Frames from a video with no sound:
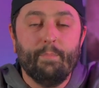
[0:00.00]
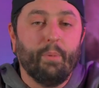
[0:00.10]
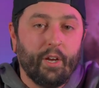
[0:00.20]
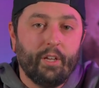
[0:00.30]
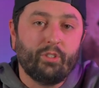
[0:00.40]

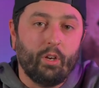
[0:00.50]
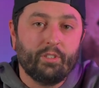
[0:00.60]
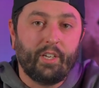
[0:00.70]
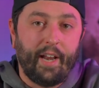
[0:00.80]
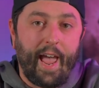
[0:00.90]
but it's
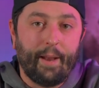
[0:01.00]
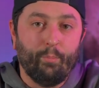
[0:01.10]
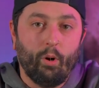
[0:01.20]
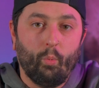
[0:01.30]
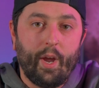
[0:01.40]
also gonna add
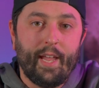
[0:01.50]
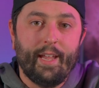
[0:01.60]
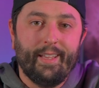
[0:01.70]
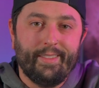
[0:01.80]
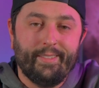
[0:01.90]
more
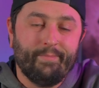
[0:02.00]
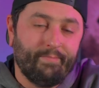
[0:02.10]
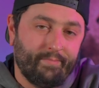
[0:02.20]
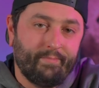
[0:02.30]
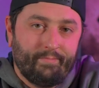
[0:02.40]
weight, and
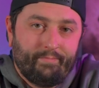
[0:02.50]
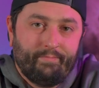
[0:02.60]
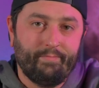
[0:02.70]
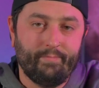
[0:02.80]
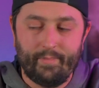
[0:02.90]

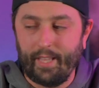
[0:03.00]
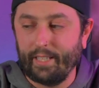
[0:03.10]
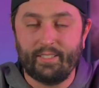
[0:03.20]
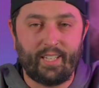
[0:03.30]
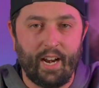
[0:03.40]

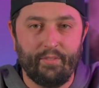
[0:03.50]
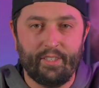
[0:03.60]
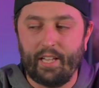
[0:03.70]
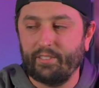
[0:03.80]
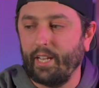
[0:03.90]
that's kind of the
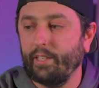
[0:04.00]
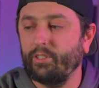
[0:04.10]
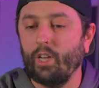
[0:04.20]
downside.